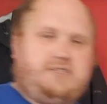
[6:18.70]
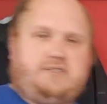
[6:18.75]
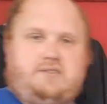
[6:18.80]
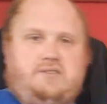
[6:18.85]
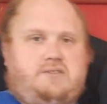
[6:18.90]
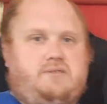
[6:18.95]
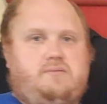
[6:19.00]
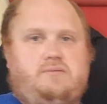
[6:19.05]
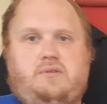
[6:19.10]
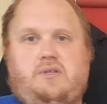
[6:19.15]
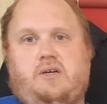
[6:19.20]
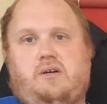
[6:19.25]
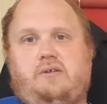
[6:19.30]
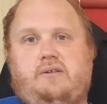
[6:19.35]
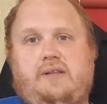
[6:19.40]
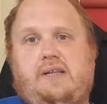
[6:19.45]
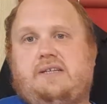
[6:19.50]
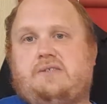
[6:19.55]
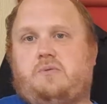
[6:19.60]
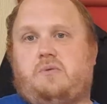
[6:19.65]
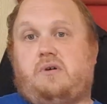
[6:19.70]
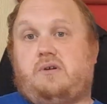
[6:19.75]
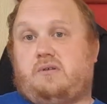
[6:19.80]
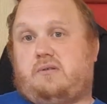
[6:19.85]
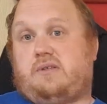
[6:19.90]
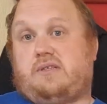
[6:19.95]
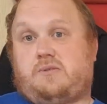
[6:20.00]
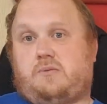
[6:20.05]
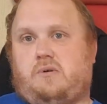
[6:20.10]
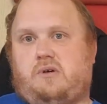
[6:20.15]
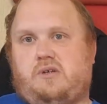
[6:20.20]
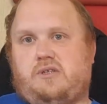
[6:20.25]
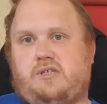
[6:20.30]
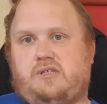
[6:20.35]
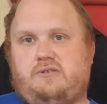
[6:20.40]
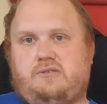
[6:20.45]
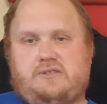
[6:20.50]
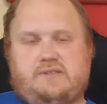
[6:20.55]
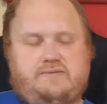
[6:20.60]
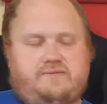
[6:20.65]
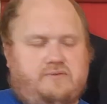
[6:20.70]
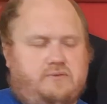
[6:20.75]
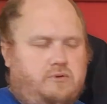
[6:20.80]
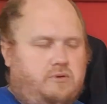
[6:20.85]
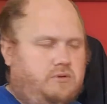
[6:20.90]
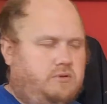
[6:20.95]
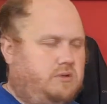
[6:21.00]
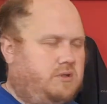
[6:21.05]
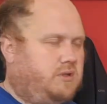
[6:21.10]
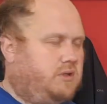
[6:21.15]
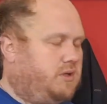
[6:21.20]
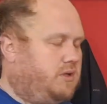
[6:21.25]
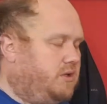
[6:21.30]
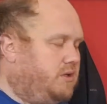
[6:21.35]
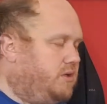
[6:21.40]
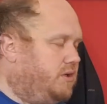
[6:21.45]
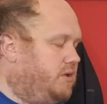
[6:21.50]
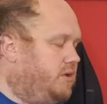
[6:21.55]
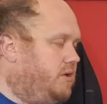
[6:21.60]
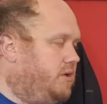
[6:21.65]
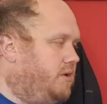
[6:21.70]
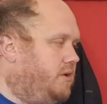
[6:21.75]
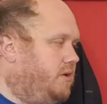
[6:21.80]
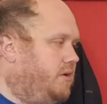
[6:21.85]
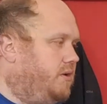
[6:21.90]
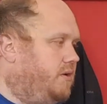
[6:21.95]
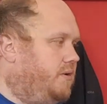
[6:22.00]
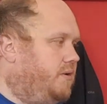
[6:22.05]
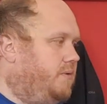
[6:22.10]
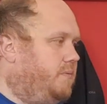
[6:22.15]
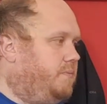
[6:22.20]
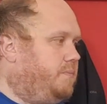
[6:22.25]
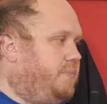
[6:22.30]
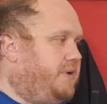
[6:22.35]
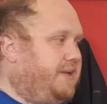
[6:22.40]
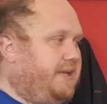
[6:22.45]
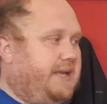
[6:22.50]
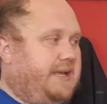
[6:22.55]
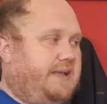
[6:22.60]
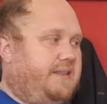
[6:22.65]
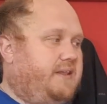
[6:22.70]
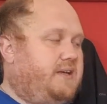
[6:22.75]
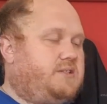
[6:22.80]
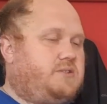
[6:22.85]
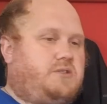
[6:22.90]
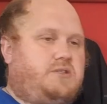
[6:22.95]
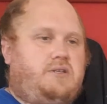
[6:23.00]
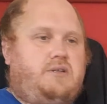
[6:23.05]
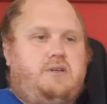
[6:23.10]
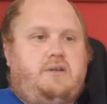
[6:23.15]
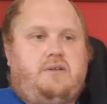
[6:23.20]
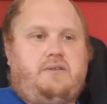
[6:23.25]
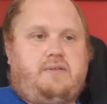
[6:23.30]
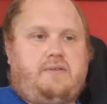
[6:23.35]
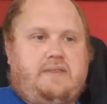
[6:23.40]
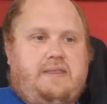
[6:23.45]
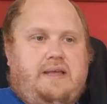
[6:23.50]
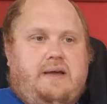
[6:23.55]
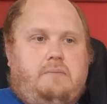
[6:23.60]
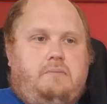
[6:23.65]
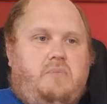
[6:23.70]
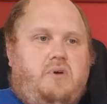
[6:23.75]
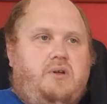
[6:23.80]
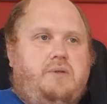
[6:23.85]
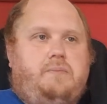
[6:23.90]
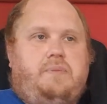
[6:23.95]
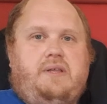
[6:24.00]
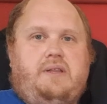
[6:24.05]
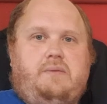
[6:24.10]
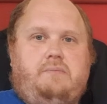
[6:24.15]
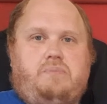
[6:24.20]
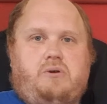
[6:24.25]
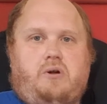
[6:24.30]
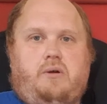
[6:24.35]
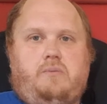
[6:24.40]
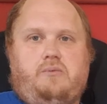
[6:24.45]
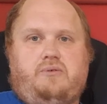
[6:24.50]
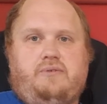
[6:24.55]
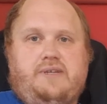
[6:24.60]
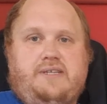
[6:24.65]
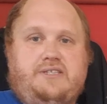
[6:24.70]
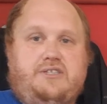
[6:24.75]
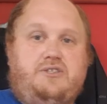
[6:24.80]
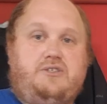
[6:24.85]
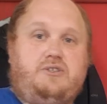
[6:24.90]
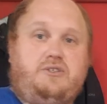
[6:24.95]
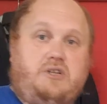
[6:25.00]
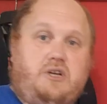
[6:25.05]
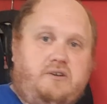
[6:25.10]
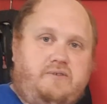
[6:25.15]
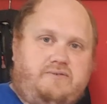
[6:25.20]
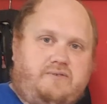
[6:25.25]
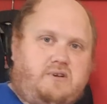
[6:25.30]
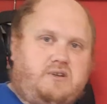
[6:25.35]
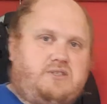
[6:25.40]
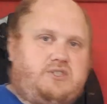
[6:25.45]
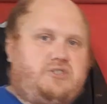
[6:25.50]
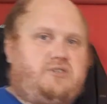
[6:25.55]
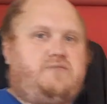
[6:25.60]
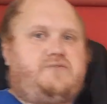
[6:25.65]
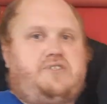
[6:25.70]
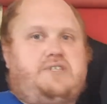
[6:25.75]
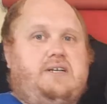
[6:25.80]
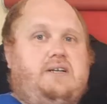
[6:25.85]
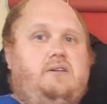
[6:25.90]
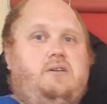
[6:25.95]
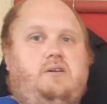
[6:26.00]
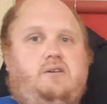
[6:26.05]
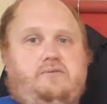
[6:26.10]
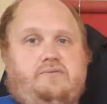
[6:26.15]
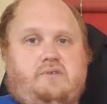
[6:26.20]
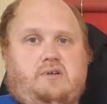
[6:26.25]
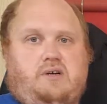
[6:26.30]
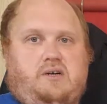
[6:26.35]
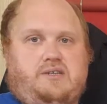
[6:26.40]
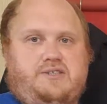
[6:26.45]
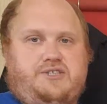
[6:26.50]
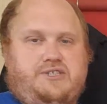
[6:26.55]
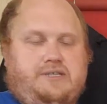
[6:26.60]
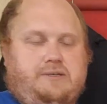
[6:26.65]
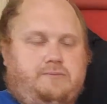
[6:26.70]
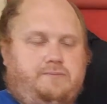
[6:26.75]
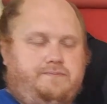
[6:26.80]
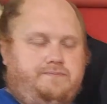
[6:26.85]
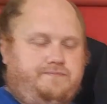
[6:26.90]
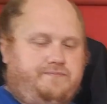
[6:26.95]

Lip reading: is, and that's what I use it for. But yeah, that might be the primary reason you go for a soft shell over a hard shell.